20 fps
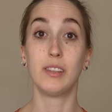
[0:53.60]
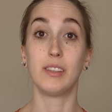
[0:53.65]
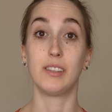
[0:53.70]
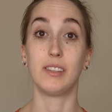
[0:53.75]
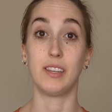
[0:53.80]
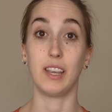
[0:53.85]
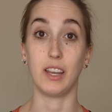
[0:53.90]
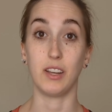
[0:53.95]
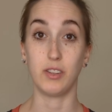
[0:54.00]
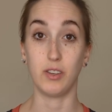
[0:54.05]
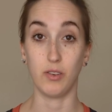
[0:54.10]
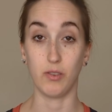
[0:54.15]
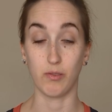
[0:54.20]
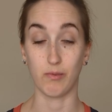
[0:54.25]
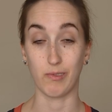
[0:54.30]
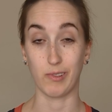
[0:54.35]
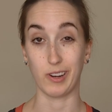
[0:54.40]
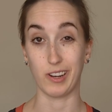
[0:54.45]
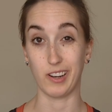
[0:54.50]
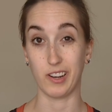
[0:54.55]
Stay
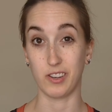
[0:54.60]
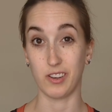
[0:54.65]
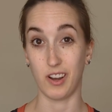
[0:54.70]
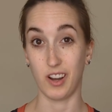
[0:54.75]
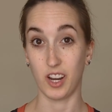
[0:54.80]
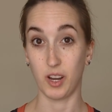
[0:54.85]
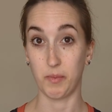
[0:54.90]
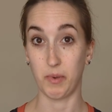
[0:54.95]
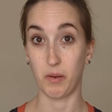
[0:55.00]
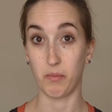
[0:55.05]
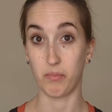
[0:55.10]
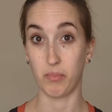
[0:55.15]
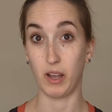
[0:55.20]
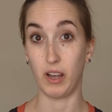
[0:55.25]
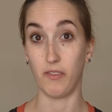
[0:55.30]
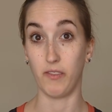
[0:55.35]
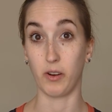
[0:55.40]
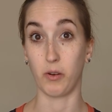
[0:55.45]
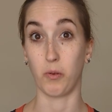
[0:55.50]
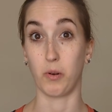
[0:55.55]
tuned, we're going to talk about
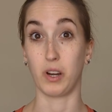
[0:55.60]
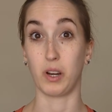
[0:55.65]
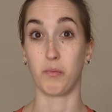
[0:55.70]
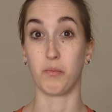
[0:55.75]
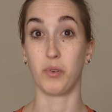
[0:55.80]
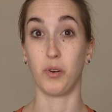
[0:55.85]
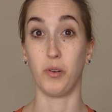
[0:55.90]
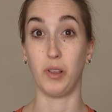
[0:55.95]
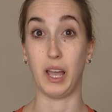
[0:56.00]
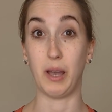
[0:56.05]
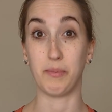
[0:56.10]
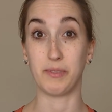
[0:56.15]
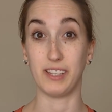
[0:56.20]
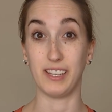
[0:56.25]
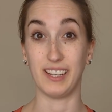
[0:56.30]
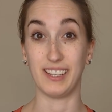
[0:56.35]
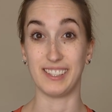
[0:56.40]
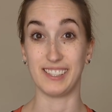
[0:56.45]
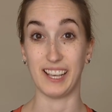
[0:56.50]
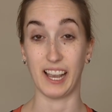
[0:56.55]
pelvic organ prolapse
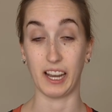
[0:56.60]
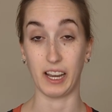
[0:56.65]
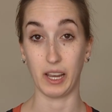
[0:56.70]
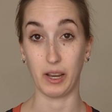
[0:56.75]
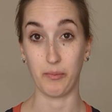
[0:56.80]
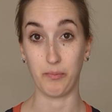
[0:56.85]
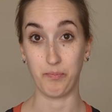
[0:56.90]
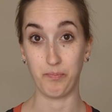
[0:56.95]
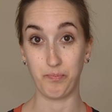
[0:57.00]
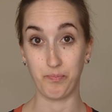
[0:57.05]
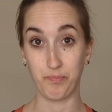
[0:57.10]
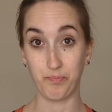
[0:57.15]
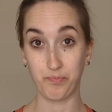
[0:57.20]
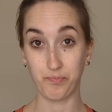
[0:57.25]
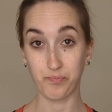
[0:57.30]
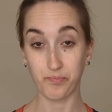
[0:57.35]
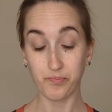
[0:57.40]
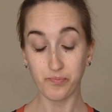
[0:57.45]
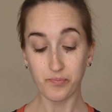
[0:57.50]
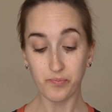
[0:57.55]
in a second.
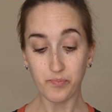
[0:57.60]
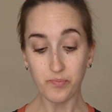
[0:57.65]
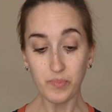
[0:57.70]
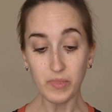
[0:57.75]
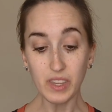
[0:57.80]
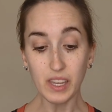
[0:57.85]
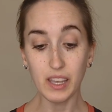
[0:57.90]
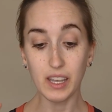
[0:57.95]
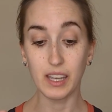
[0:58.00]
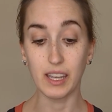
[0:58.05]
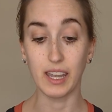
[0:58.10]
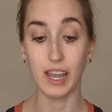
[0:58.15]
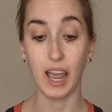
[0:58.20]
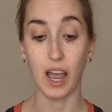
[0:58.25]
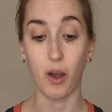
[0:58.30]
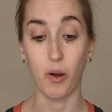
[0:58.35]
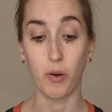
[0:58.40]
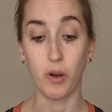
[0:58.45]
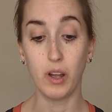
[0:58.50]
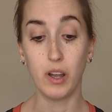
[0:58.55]

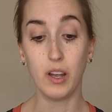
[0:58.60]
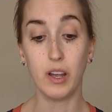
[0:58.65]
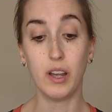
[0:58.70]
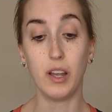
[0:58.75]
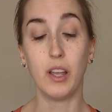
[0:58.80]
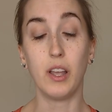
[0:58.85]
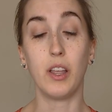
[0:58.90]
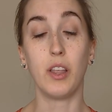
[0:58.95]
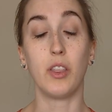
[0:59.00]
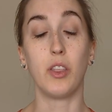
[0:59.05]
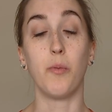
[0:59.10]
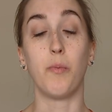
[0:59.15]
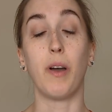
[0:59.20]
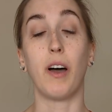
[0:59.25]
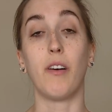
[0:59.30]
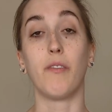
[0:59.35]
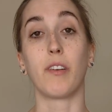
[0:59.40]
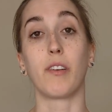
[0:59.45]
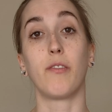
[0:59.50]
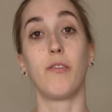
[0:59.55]
Now, the
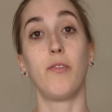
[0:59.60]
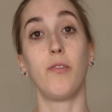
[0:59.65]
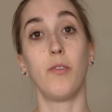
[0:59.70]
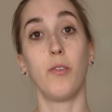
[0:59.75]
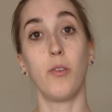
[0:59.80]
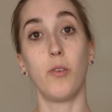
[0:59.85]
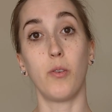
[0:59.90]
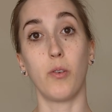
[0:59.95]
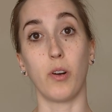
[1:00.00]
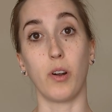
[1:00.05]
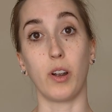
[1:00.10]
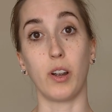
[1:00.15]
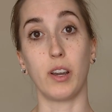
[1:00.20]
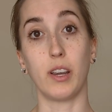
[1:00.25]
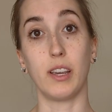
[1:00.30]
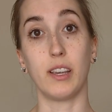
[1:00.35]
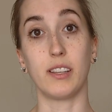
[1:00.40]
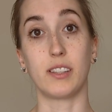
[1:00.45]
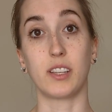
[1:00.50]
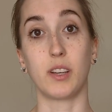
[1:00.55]
pelvic
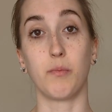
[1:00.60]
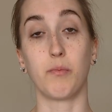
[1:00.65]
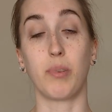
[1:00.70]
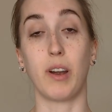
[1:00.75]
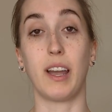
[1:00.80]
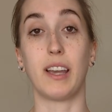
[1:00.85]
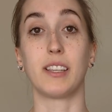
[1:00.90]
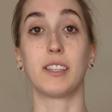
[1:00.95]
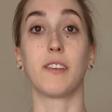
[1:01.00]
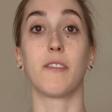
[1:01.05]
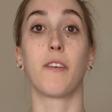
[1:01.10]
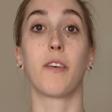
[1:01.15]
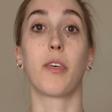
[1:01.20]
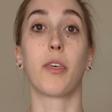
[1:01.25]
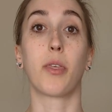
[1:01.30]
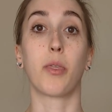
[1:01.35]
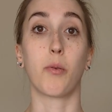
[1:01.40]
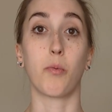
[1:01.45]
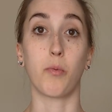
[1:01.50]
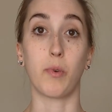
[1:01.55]
floor is comprised of
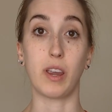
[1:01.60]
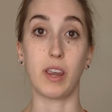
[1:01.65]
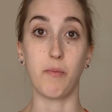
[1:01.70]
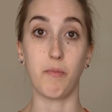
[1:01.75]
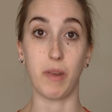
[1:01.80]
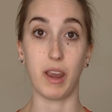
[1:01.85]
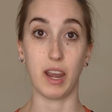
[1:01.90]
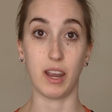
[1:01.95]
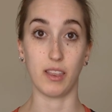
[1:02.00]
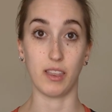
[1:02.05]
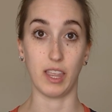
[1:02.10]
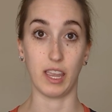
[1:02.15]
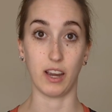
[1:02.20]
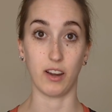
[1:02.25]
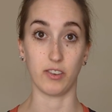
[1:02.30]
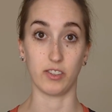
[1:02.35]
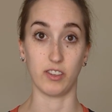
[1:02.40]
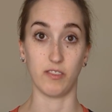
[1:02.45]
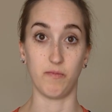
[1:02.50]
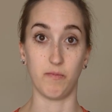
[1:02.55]
three main
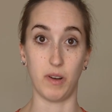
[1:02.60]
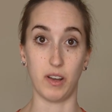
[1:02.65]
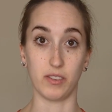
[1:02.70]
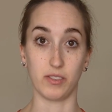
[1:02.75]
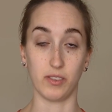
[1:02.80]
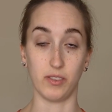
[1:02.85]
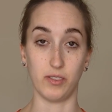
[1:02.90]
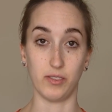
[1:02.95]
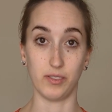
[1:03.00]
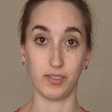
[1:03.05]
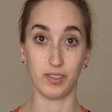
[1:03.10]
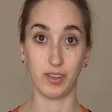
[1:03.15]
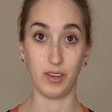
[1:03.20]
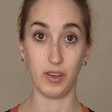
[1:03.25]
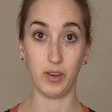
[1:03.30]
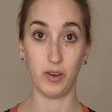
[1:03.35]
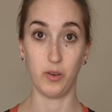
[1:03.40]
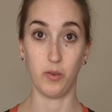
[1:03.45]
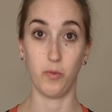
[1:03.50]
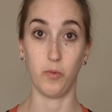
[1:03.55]
layers of muscles.
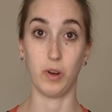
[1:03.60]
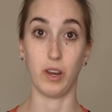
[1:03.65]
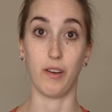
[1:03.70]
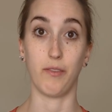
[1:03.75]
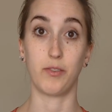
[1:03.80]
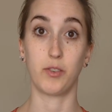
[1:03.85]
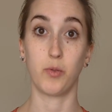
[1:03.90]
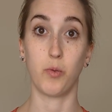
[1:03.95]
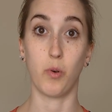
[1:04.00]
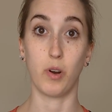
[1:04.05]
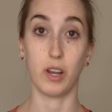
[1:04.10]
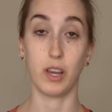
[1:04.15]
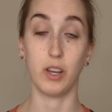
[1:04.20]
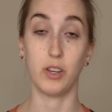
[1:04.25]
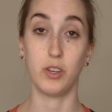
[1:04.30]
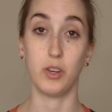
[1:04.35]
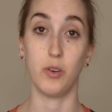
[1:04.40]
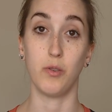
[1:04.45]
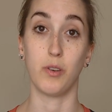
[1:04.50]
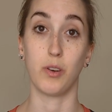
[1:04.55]
We have
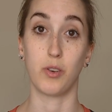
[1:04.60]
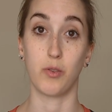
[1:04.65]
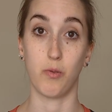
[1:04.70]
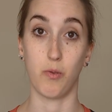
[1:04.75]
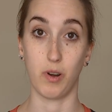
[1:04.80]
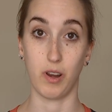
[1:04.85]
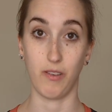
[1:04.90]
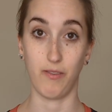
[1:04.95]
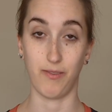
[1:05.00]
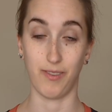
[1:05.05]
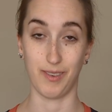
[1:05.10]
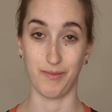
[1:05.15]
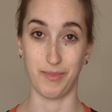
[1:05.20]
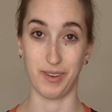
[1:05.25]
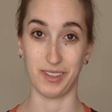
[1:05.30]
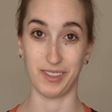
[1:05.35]
22 to 24